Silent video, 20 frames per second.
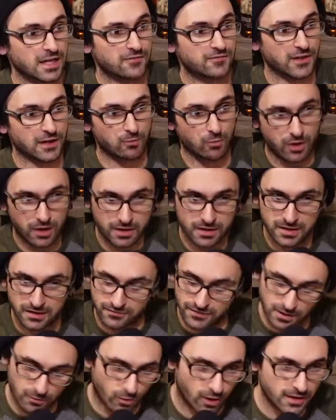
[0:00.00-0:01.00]
If they want
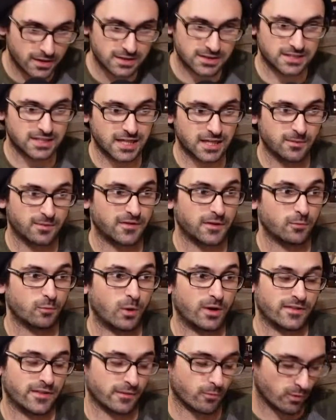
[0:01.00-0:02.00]
to extend him,
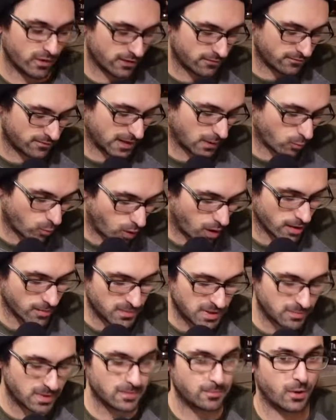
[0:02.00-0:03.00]
if they want him
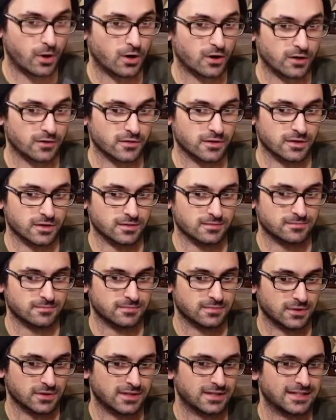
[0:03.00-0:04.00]
to be part of
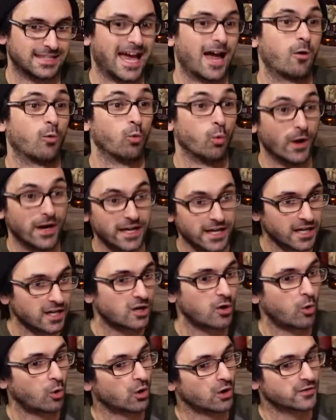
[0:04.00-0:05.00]
that winning
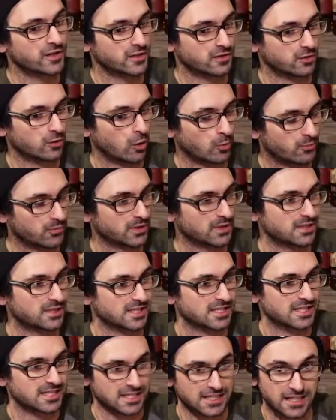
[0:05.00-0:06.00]
core that they're hoping to
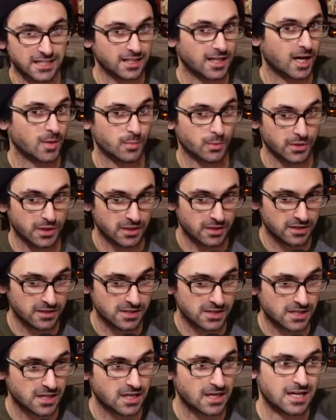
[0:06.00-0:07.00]
see in a couple of
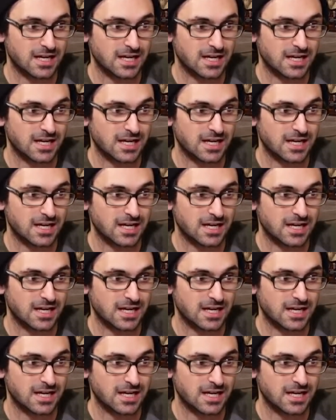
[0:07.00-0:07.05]
years.